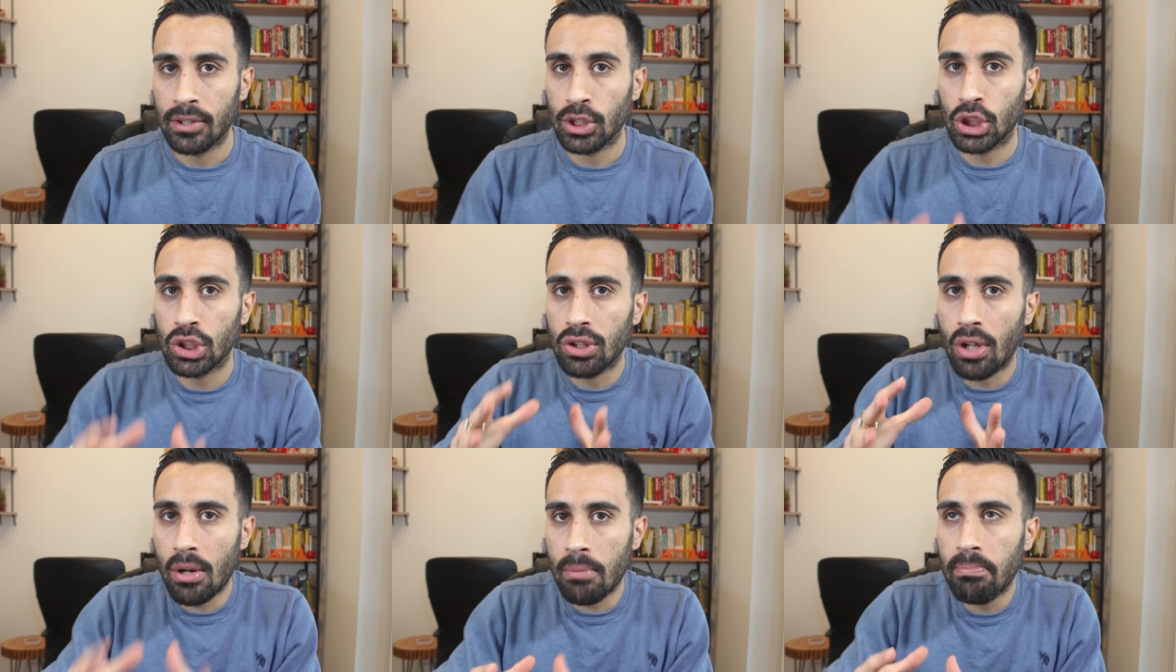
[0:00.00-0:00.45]

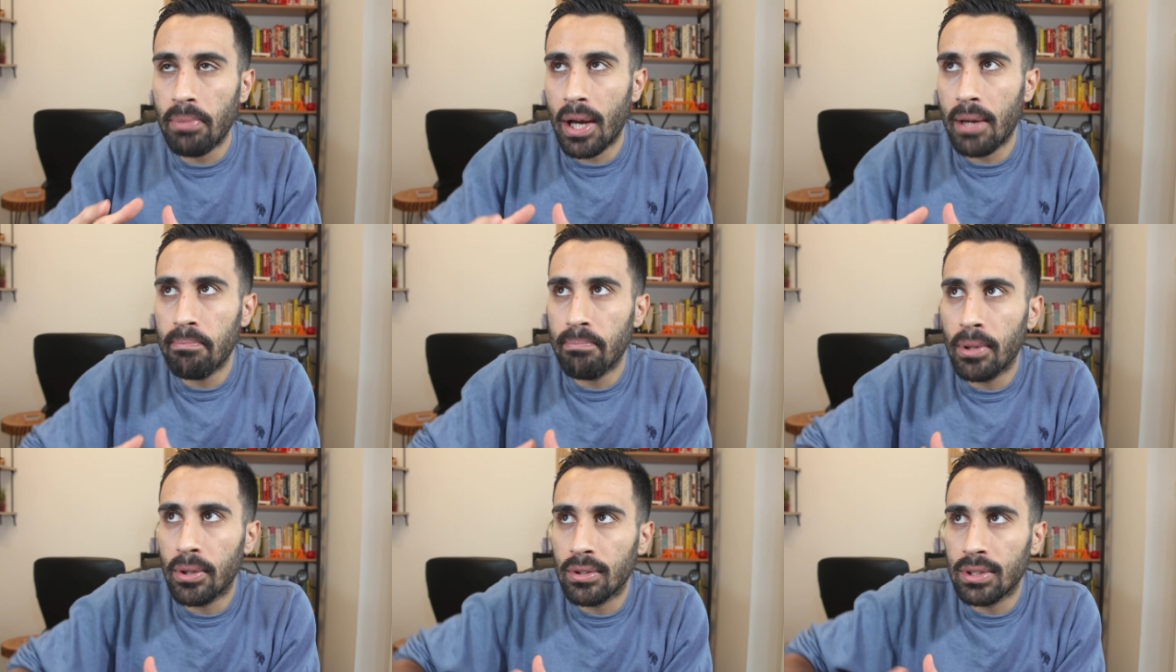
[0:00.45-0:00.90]
Start
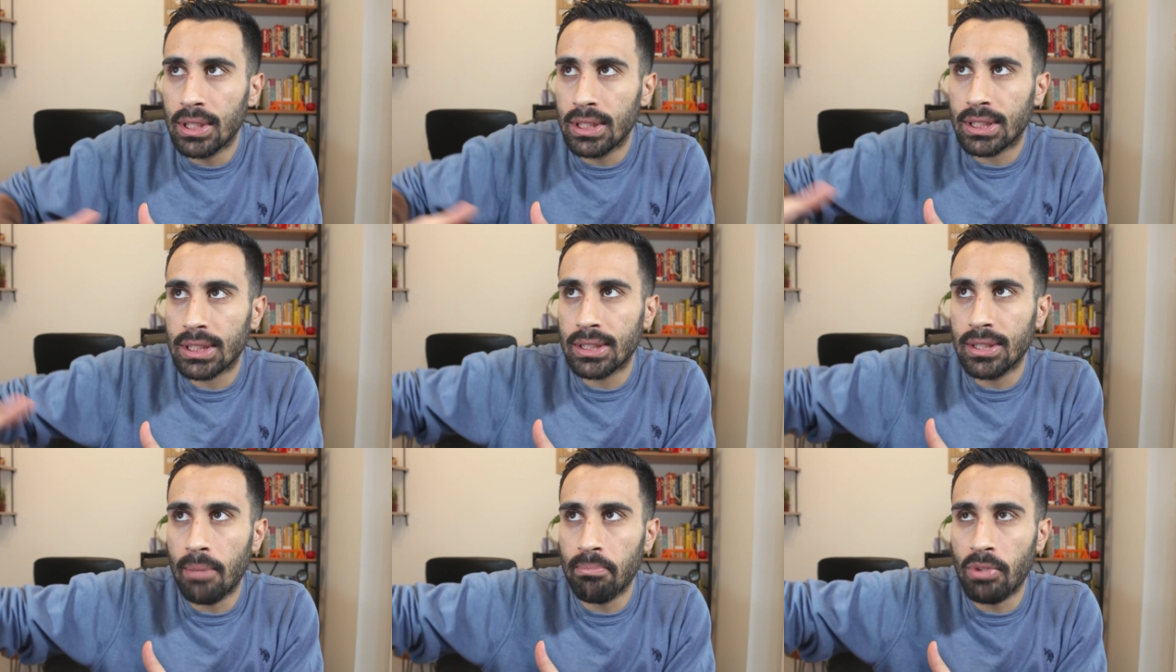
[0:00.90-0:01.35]
by building
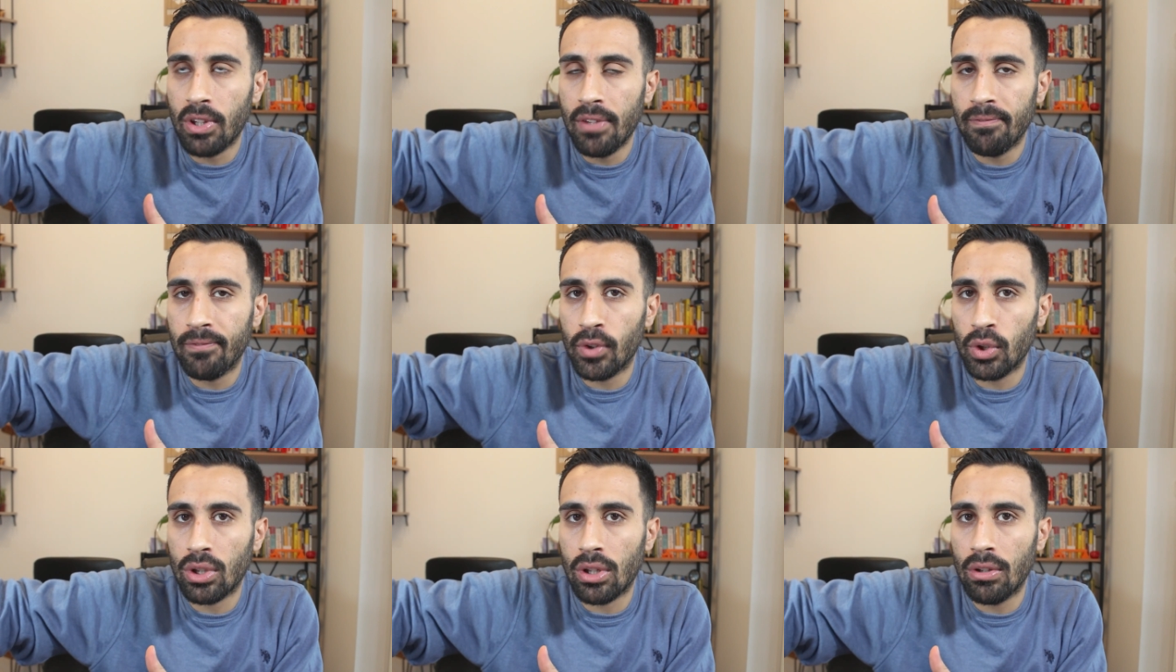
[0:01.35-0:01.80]

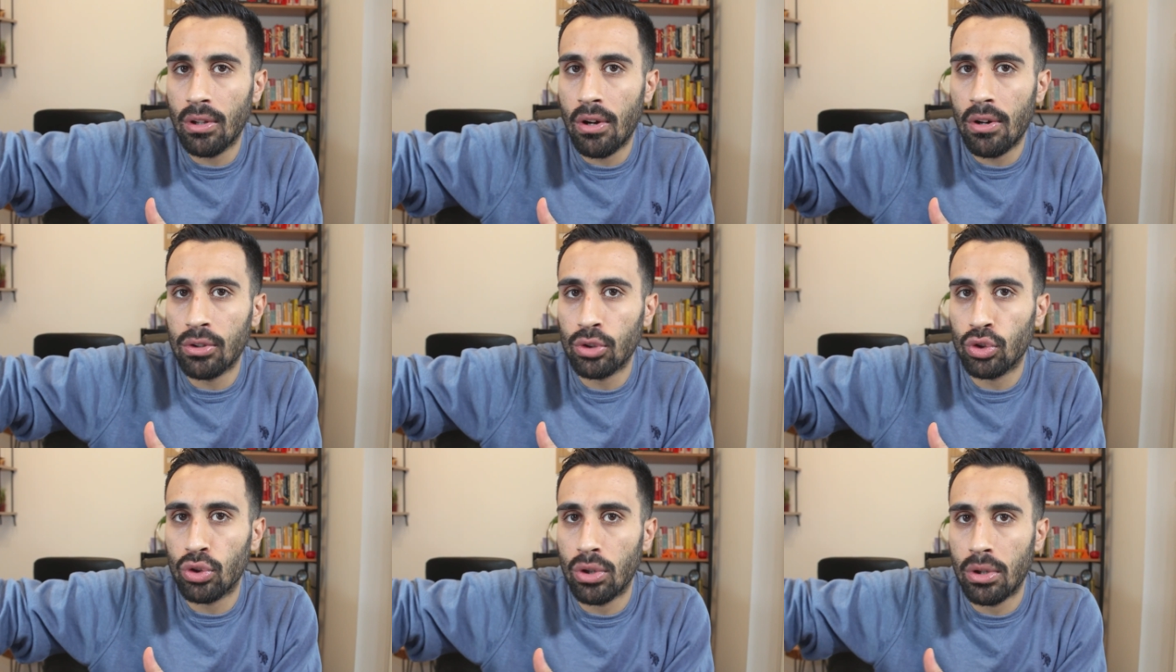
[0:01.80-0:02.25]
something for the
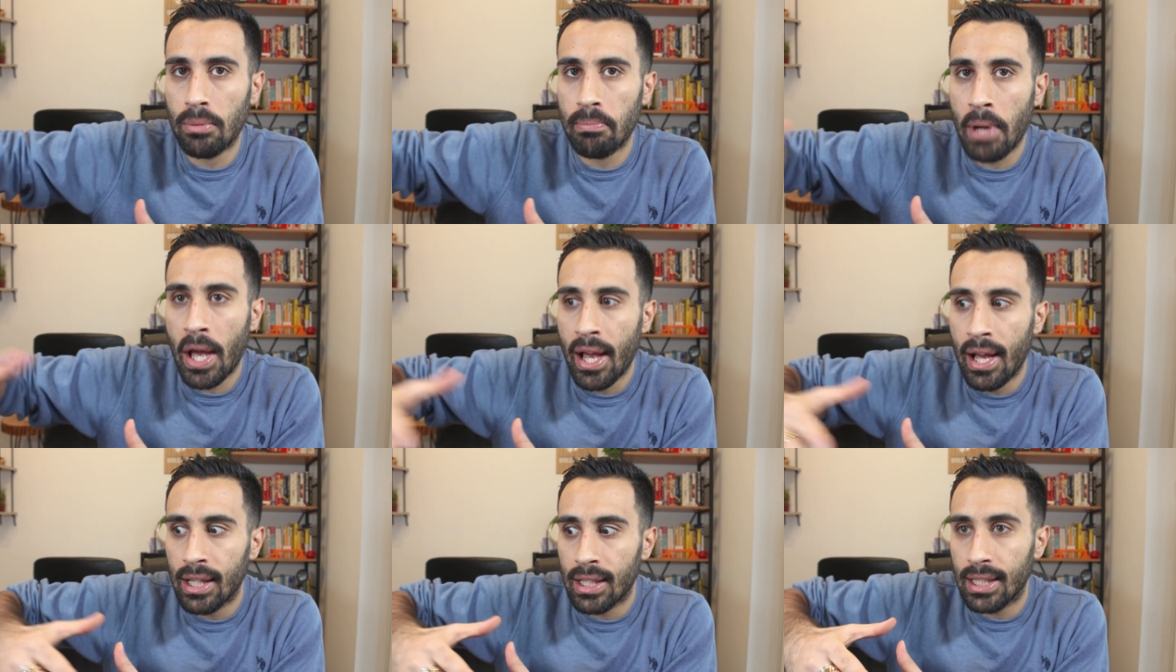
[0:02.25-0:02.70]
long term,